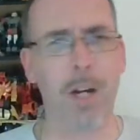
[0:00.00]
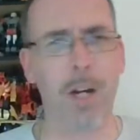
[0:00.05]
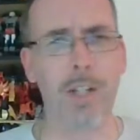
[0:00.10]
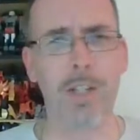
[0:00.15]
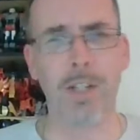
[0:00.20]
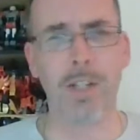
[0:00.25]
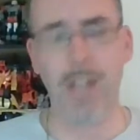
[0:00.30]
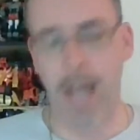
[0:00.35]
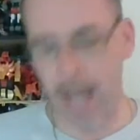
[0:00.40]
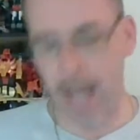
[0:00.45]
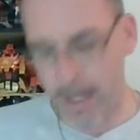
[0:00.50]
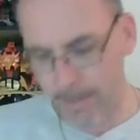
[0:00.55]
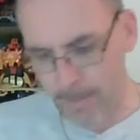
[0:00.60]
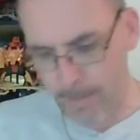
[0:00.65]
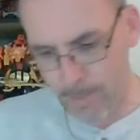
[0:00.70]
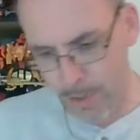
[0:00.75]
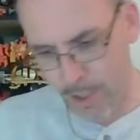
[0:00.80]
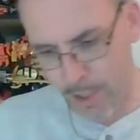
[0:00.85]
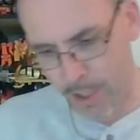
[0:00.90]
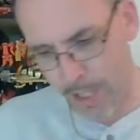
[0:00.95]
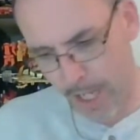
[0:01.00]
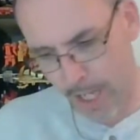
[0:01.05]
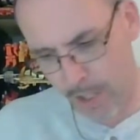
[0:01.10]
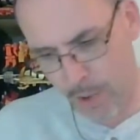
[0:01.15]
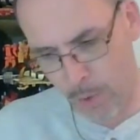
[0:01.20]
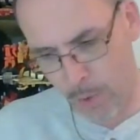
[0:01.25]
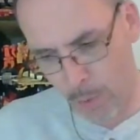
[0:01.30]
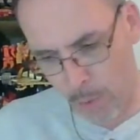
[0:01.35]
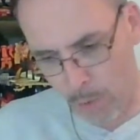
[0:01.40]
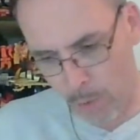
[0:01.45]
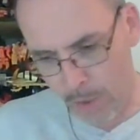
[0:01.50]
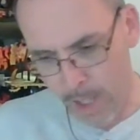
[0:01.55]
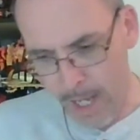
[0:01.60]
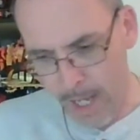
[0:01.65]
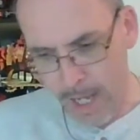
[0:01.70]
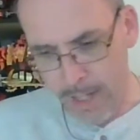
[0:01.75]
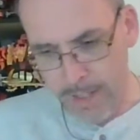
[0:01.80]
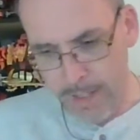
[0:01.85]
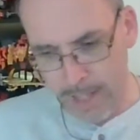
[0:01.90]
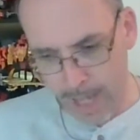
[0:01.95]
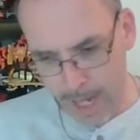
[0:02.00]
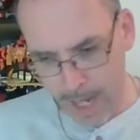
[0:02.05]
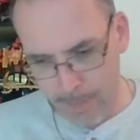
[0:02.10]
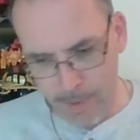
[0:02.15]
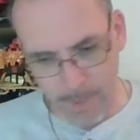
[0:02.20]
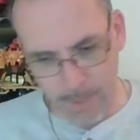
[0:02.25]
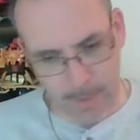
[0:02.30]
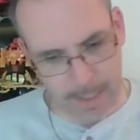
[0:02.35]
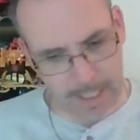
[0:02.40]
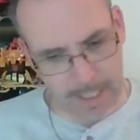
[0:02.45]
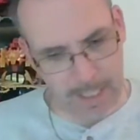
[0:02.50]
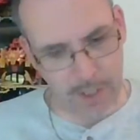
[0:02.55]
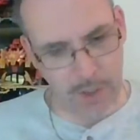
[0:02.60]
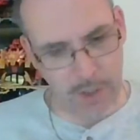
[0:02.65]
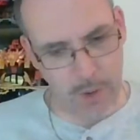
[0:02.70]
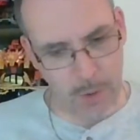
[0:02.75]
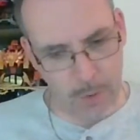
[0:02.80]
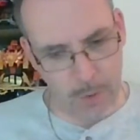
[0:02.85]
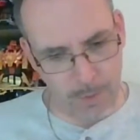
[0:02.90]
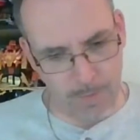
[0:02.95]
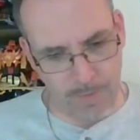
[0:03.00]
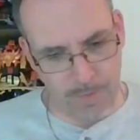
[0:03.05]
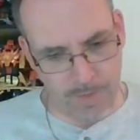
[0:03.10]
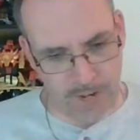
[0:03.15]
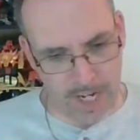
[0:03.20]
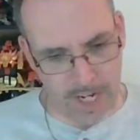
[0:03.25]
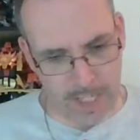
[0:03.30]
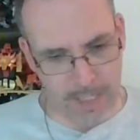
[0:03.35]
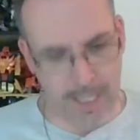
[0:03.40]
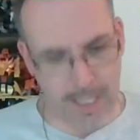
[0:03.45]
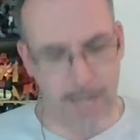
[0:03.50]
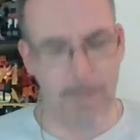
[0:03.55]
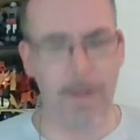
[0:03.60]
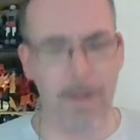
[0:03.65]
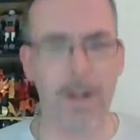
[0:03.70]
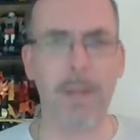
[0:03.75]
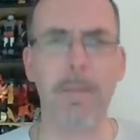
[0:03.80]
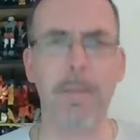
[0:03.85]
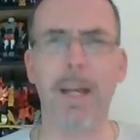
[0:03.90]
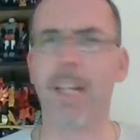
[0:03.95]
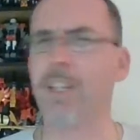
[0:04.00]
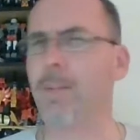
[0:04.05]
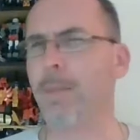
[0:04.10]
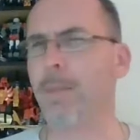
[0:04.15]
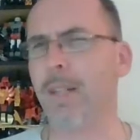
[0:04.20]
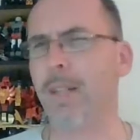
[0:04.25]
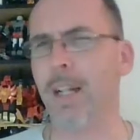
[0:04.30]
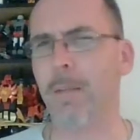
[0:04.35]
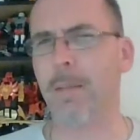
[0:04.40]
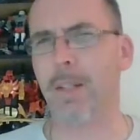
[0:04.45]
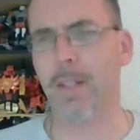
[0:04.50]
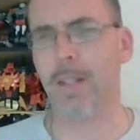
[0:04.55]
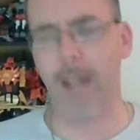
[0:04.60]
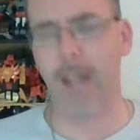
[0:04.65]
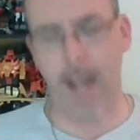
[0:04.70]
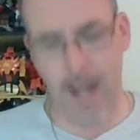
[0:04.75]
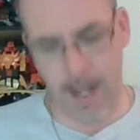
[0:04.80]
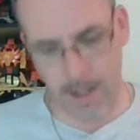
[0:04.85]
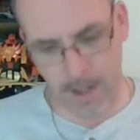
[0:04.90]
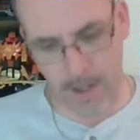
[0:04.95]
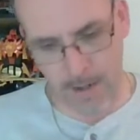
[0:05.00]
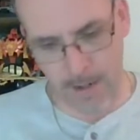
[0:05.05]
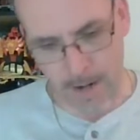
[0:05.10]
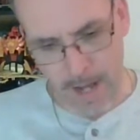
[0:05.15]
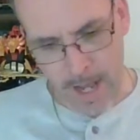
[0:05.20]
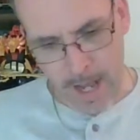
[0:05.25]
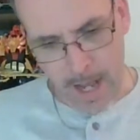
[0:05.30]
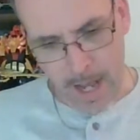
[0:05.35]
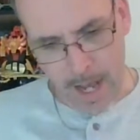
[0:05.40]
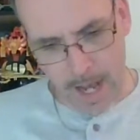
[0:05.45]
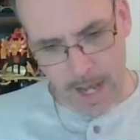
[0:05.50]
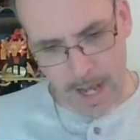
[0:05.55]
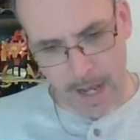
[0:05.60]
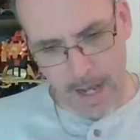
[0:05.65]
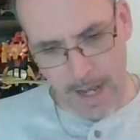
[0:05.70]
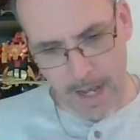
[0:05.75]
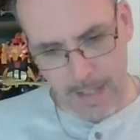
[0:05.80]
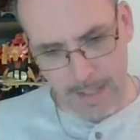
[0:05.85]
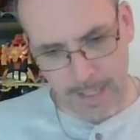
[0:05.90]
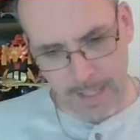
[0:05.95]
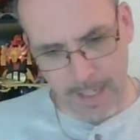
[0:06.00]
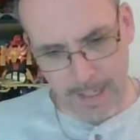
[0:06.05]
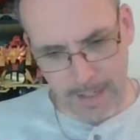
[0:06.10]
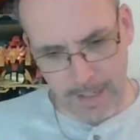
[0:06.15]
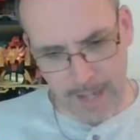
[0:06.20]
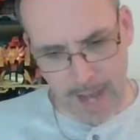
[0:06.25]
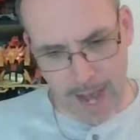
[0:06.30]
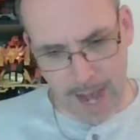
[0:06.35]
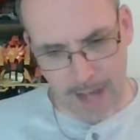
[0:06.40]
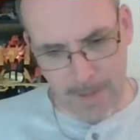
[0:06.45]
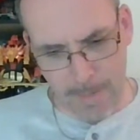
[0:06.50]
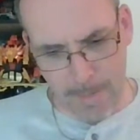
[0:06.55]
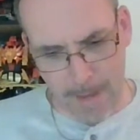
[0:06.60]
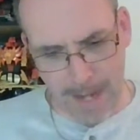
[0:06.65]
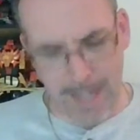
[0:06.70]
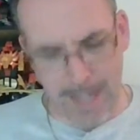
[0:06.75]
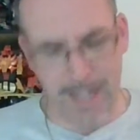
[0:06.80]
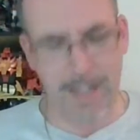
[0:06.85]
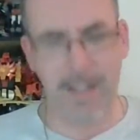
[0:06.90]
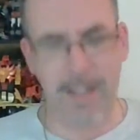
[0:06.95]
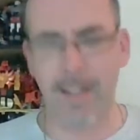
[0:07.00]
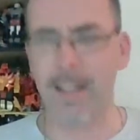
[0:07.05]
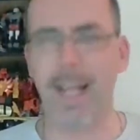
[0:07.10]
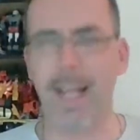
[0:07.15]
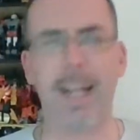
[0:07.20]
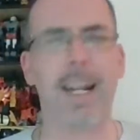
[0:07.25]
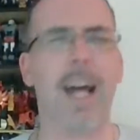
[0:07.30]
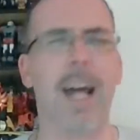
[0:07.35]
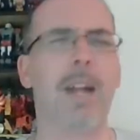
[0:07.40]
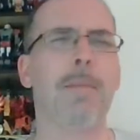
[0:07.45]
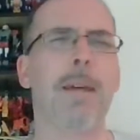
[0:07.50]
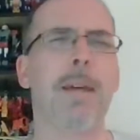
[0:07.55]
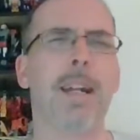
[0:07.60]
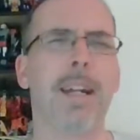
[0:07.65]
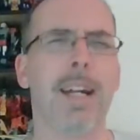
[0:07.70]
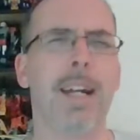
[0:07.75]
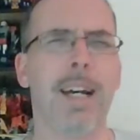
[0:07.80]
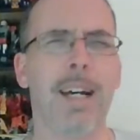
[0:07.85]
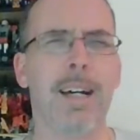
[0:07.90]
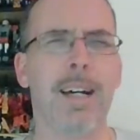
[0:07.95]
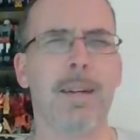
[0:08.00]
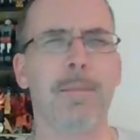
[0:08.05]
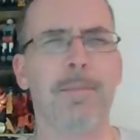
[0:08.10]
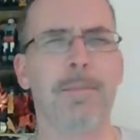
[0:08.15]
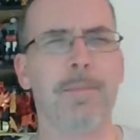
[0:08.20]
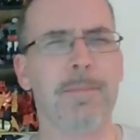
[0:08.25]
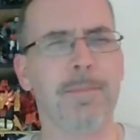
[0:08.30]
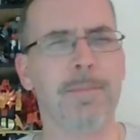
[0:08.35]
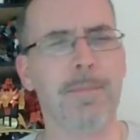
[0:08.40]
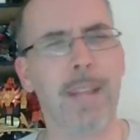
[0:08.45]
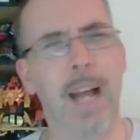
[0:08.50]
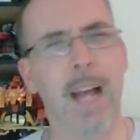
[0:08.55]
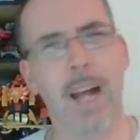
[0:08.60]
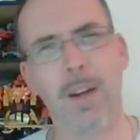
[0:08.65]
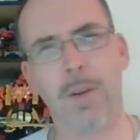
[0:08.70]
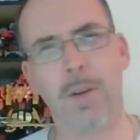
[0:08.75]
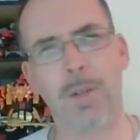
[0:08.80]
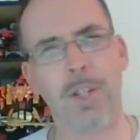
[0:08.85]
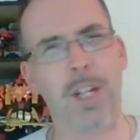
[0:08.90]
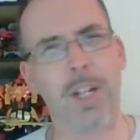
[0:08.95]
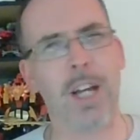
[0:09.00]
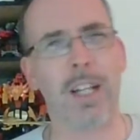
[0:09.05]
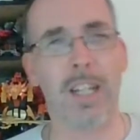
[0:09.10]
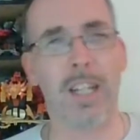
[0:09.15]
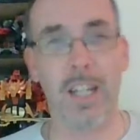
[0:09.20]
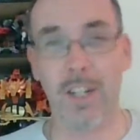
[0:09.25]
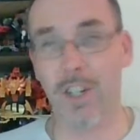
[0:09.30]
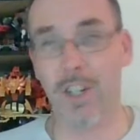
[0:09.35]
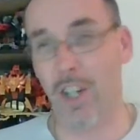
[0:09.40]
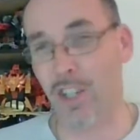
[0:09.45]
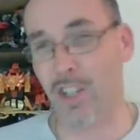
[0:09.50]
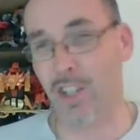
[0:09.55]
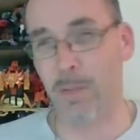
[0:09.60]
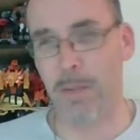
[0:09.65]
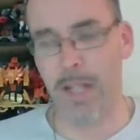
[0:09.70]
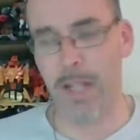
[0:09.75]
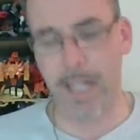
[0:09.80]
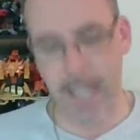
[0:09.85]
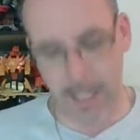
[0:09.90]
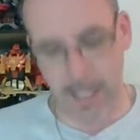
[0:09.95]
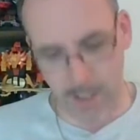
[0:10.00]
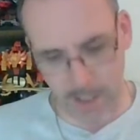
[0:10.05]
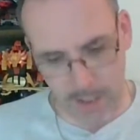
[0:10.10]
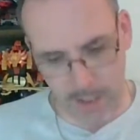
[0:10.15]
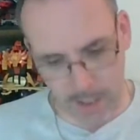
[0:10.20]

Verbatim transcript: buzzsaw, which is kind of cool. Topspin gets new feet that apparently makes him a little bit taller. And like an automated, not an automated, I don't know what you call it, an adjustable, I guess,